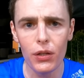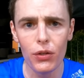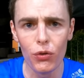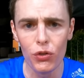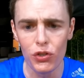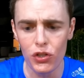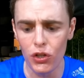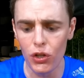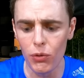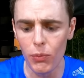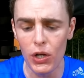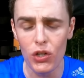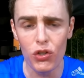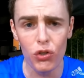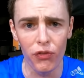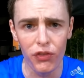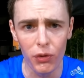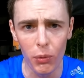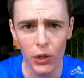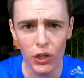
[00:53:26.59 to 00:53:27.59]
Those are the ones.
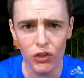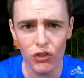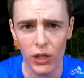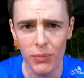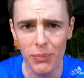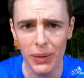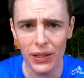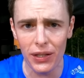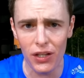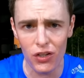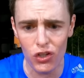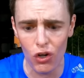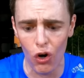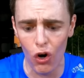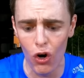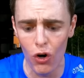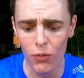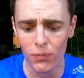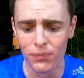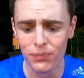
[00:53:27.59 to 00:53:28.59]
So if you want to try and make this at
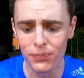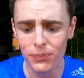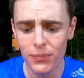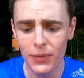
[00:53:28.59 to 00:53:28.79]
home,